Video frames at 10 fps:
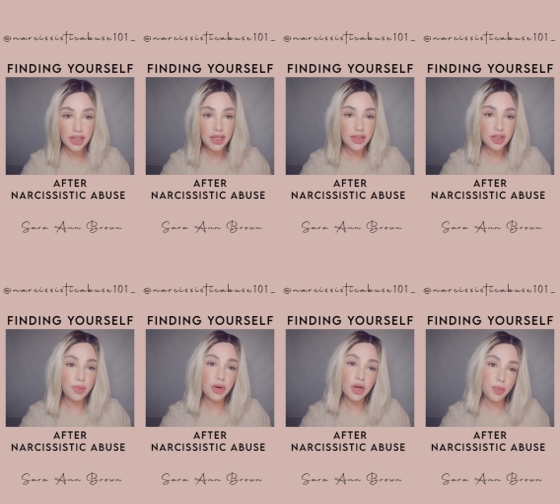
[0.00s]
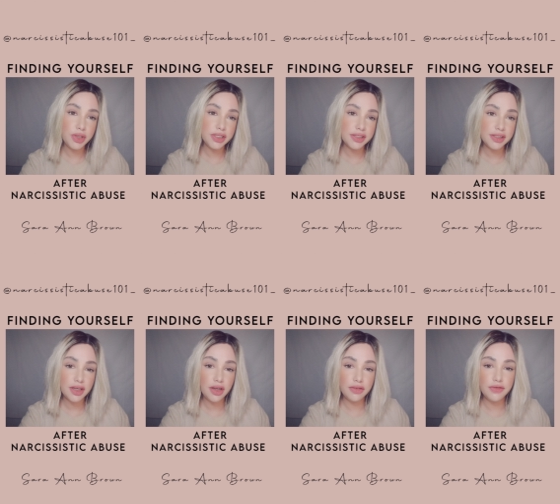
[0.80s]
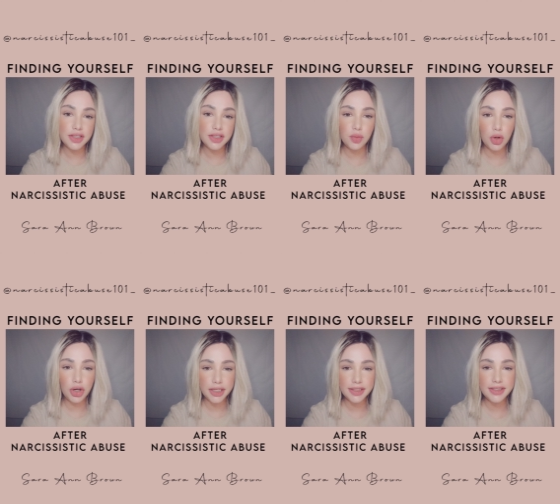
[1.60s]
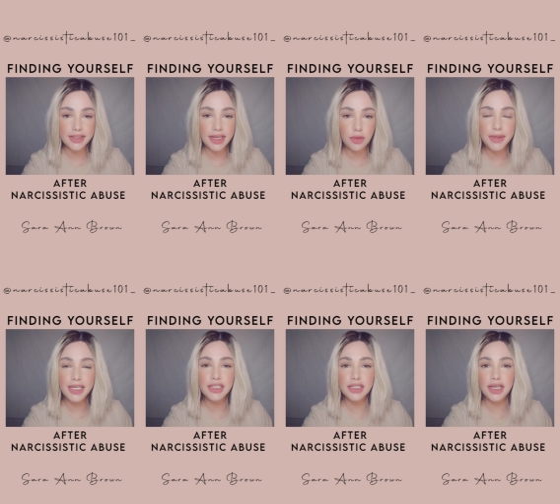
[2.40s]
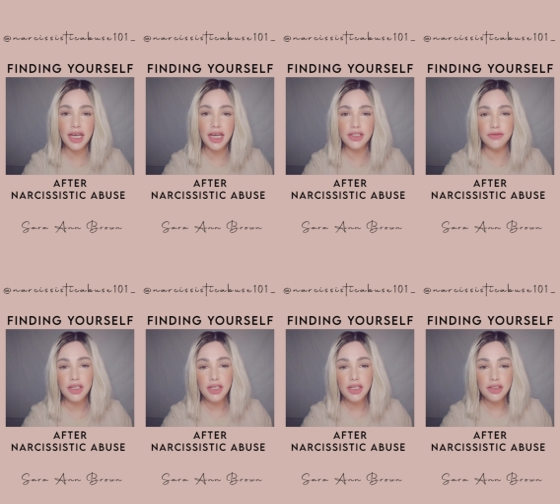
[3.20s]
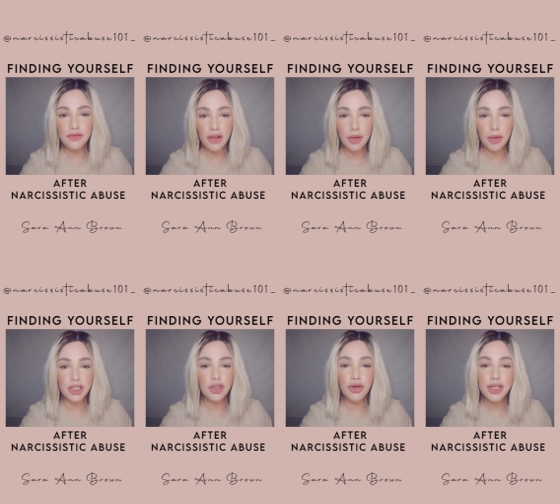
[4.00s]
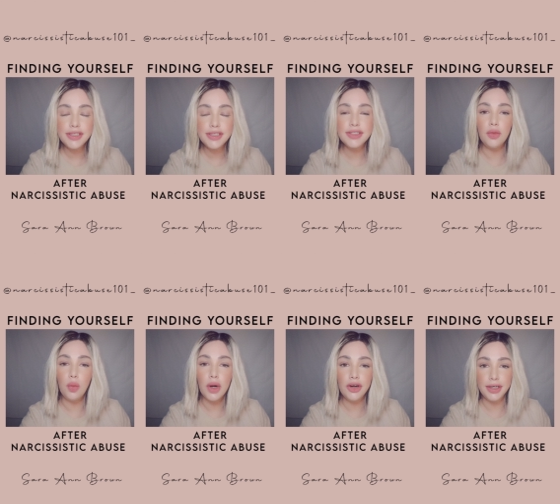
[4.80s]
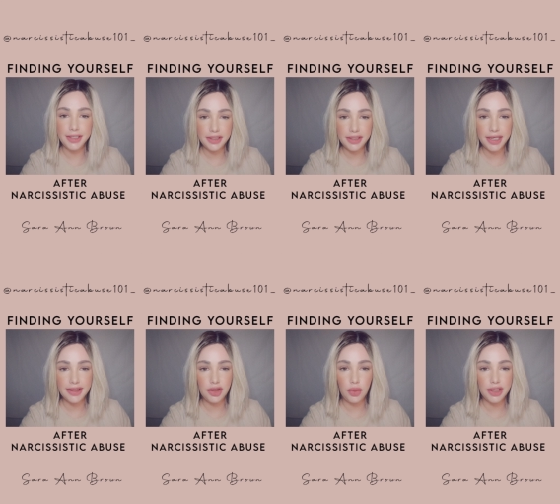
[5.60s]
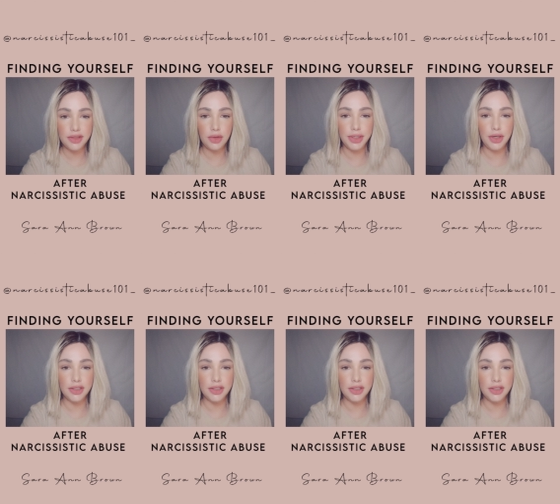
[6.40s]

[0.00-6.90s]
the purpose of this work. Instead, we begin to kind of develop a curious awareness as to what is going on.